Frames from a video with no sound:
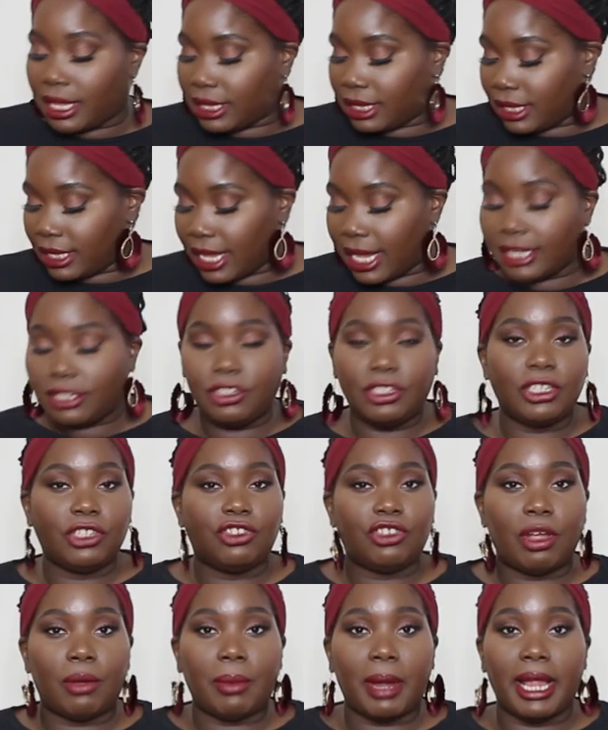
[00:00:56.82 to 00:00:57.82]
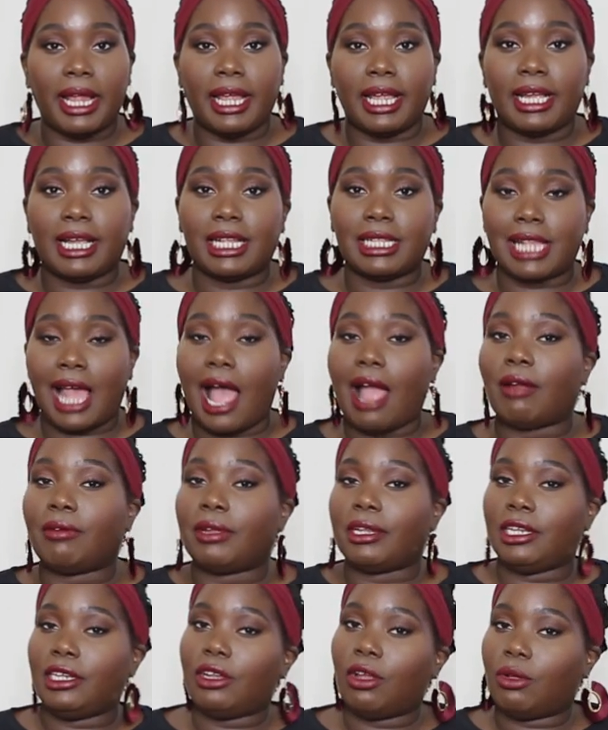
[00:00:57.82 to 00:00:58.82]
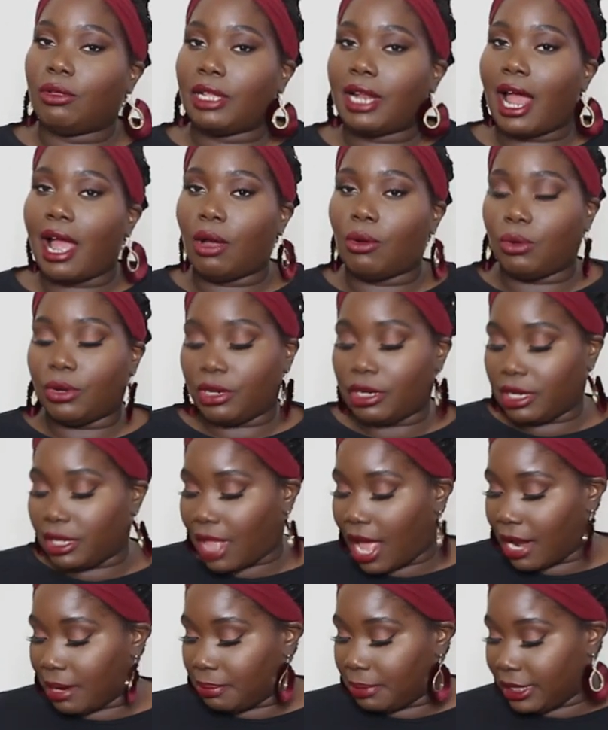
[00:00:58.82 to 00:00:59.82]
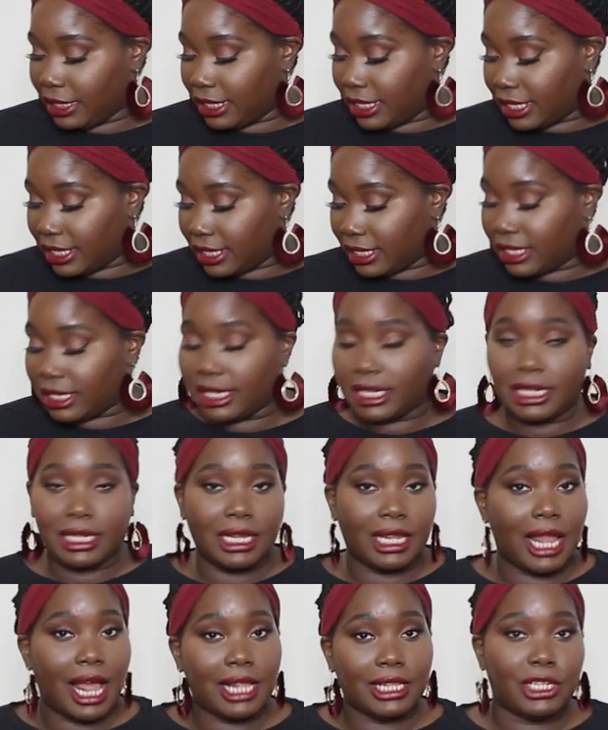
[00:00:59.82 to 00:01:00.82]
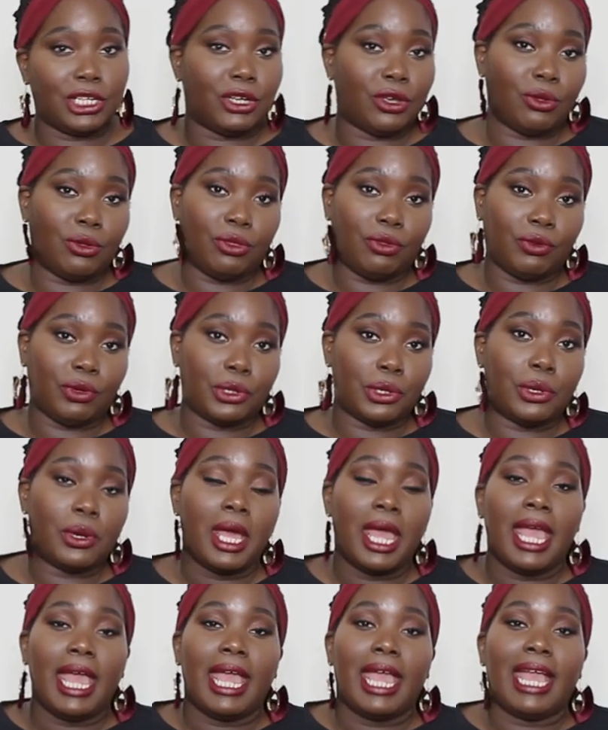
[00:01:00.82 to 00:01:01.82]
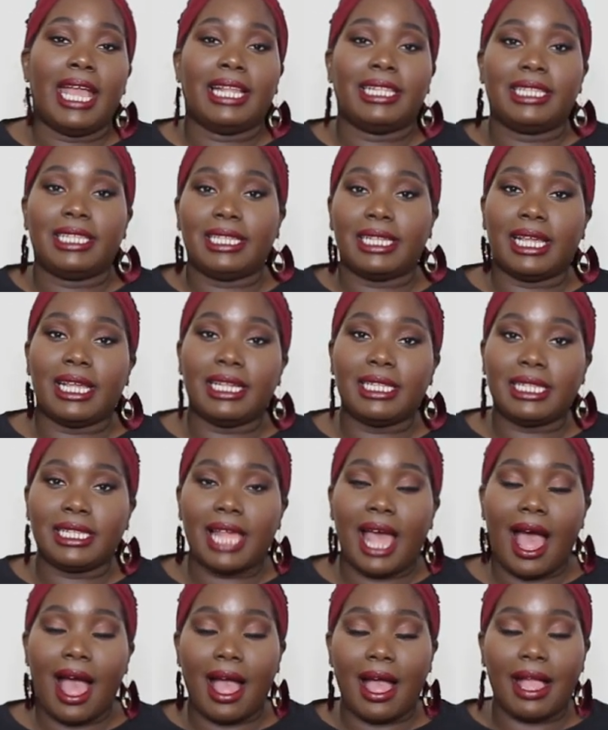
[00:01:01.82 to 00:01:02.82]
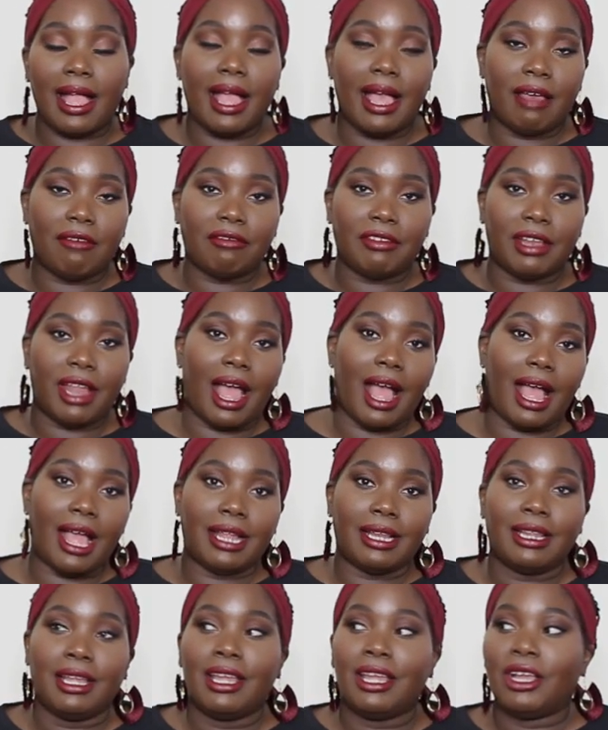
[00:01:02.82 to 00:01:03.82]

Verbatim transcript: Let's just jump right in because I already know that I ordered a lot of pieces and it's a lot to go through. And since I have not